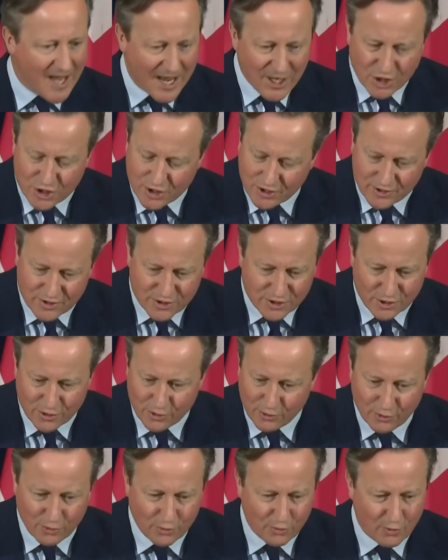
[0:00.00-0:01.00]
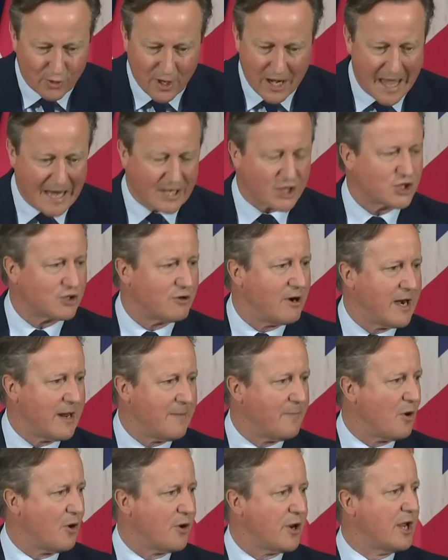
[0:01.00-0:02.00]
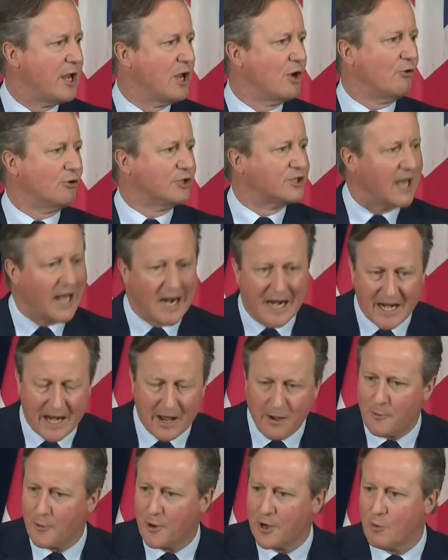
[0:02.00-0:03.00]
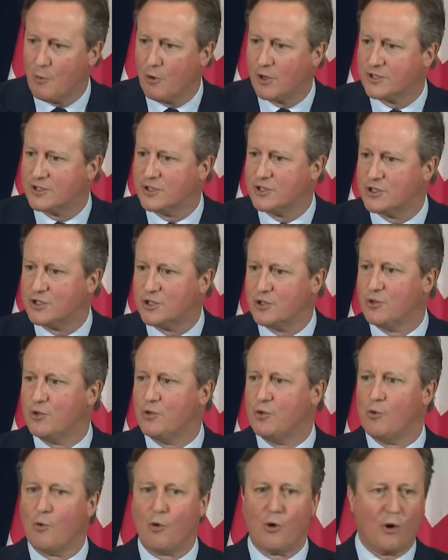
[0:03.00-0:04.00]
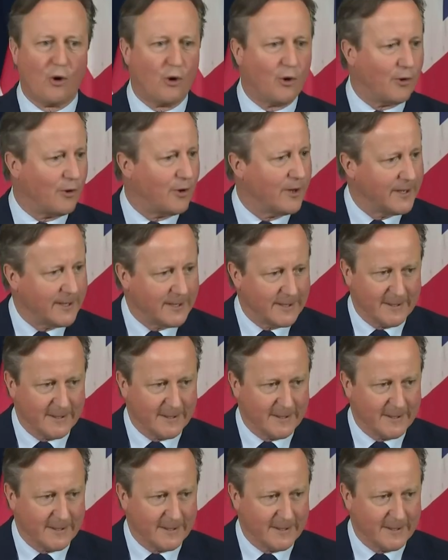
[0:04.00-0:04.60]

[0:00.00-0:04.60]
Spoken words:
intention to lecture anybody or tell anybody what to do or